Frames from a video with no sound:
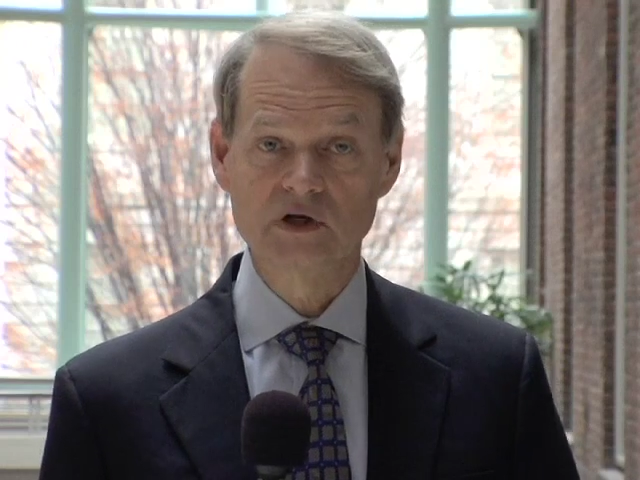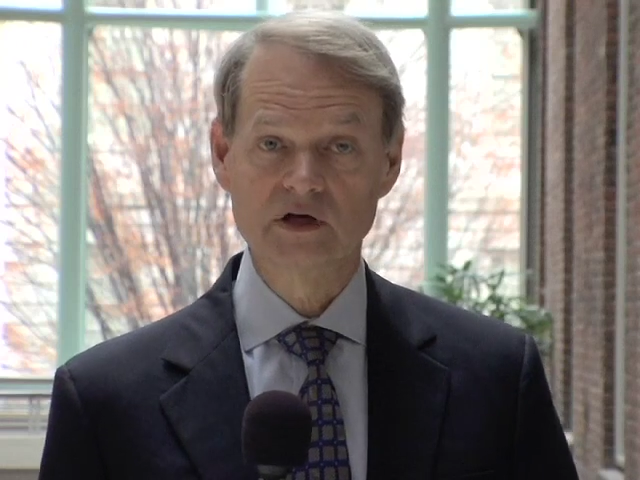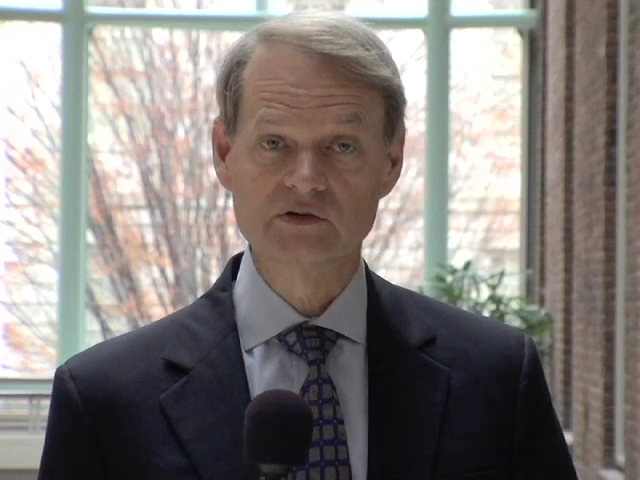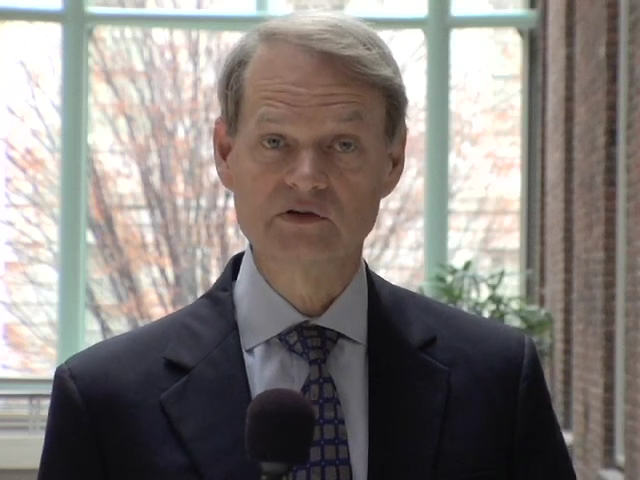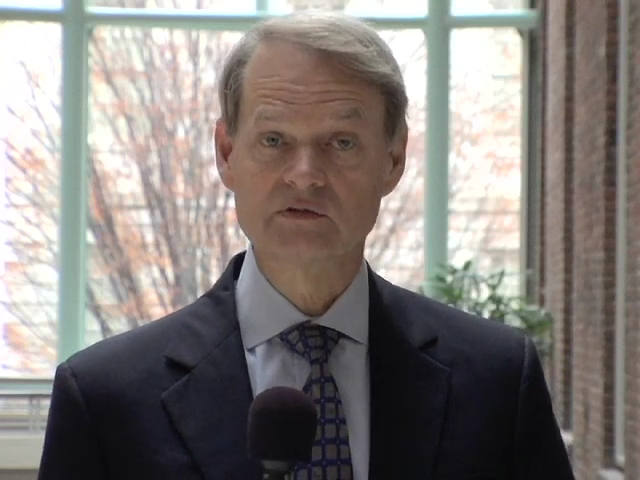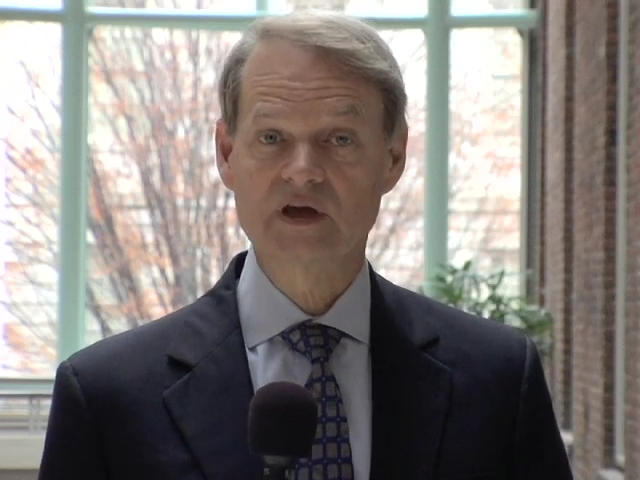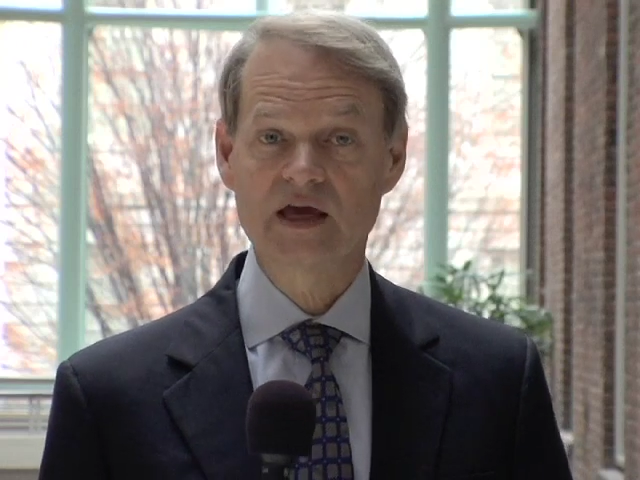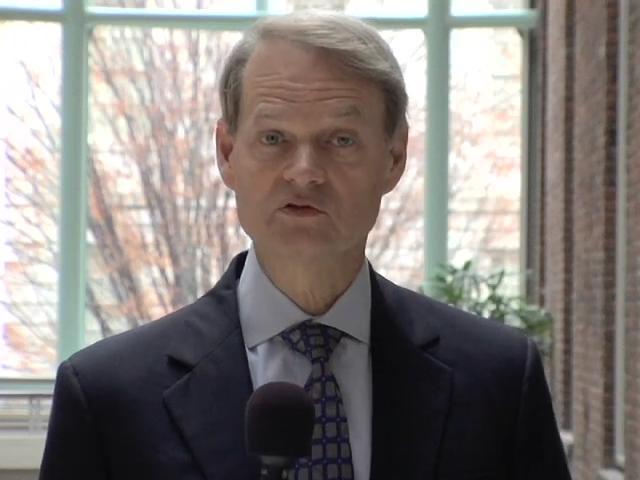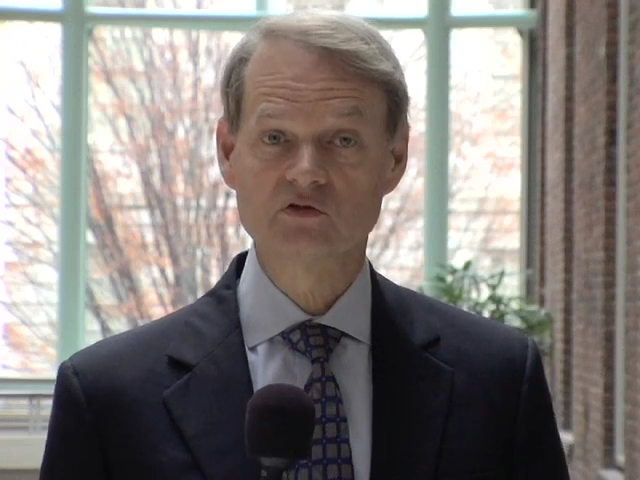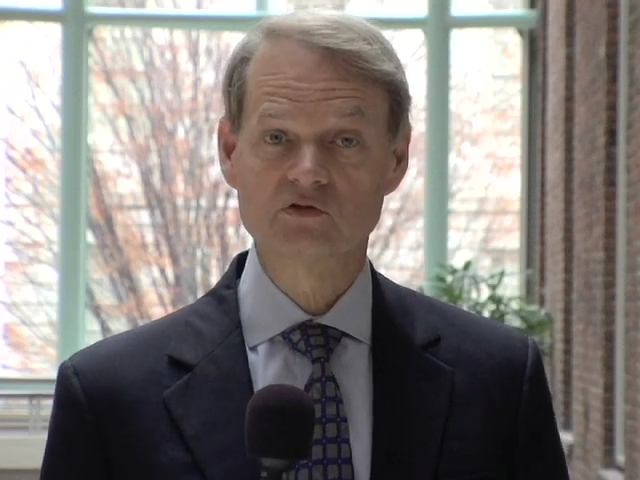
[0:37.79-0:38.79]
because if
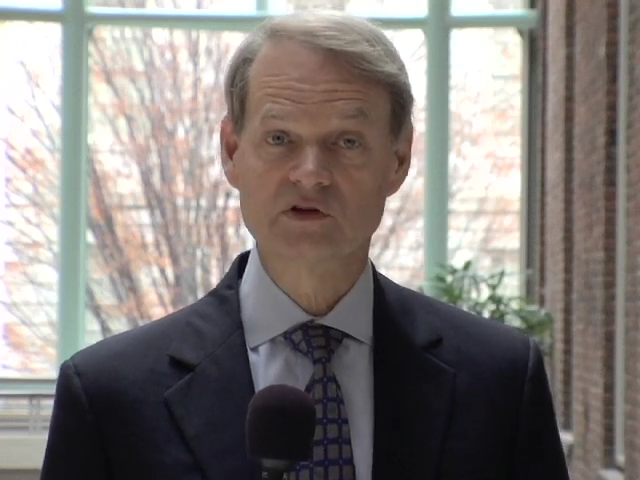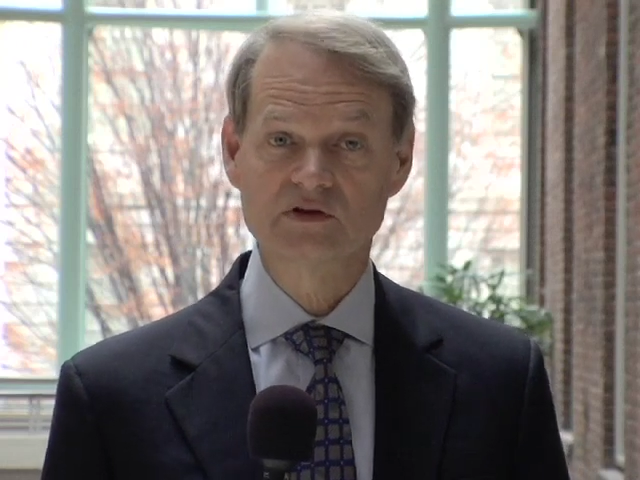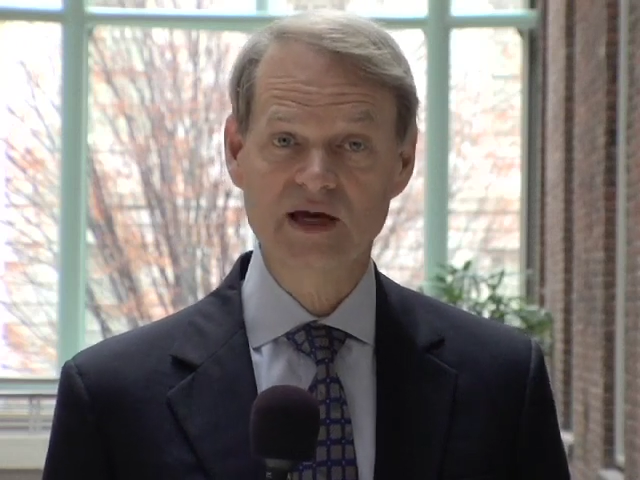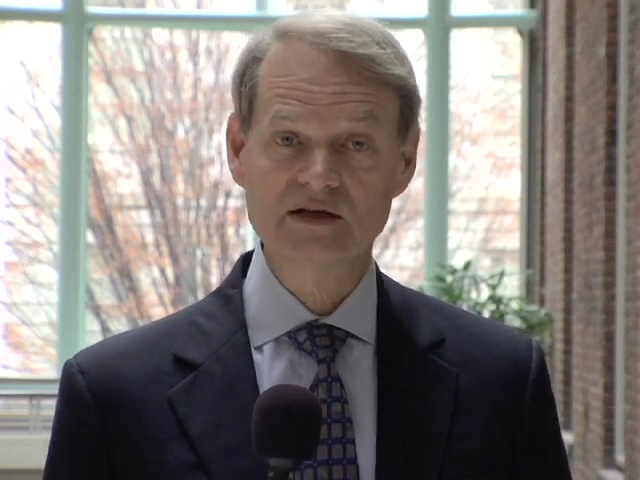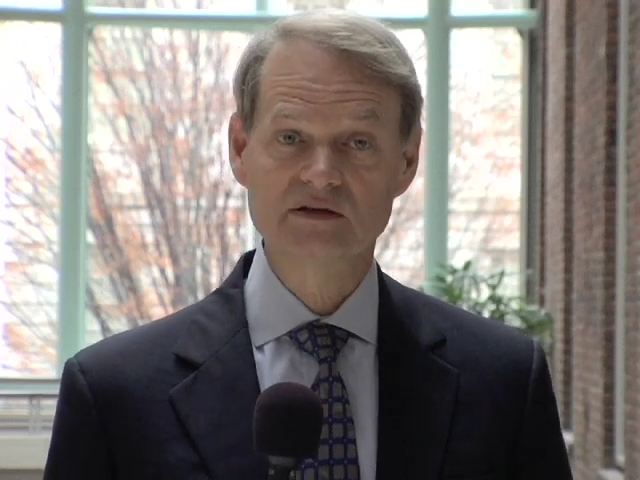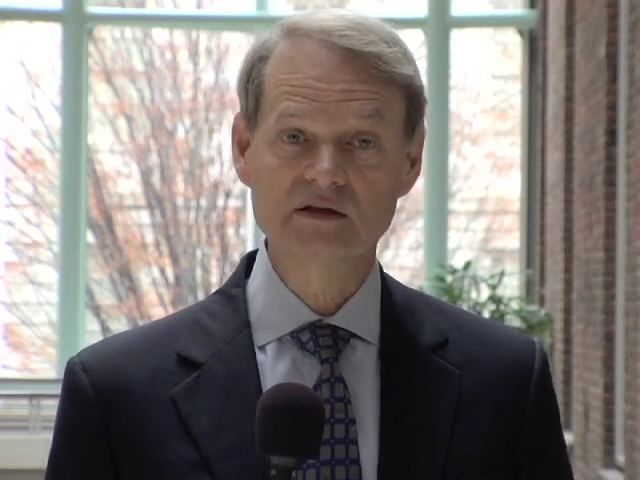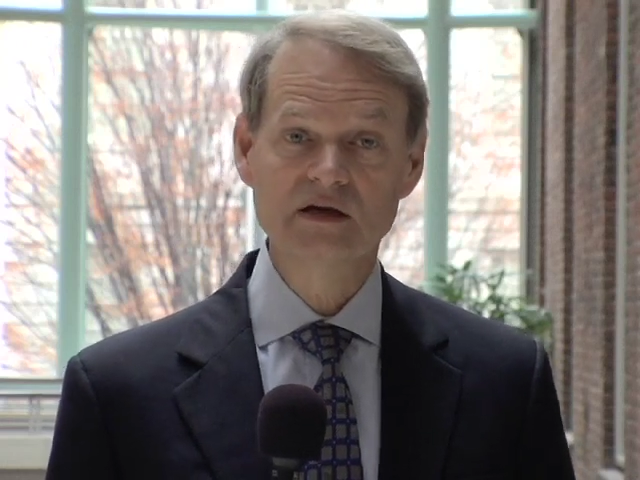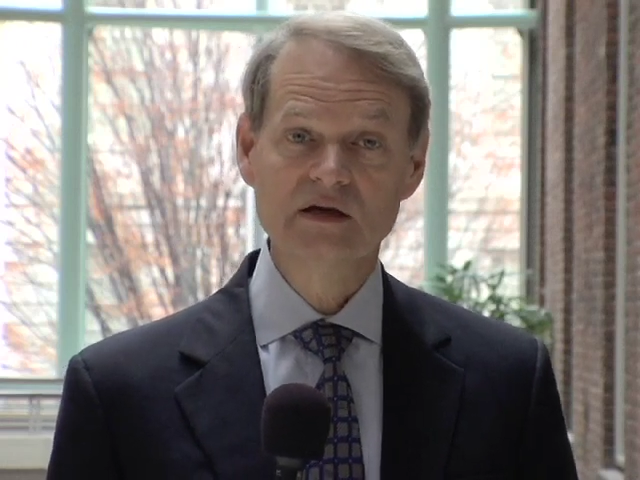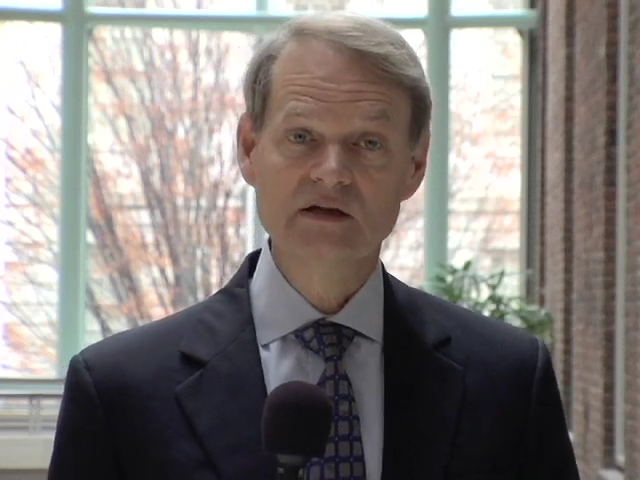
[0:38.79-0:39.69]
cancer is detected,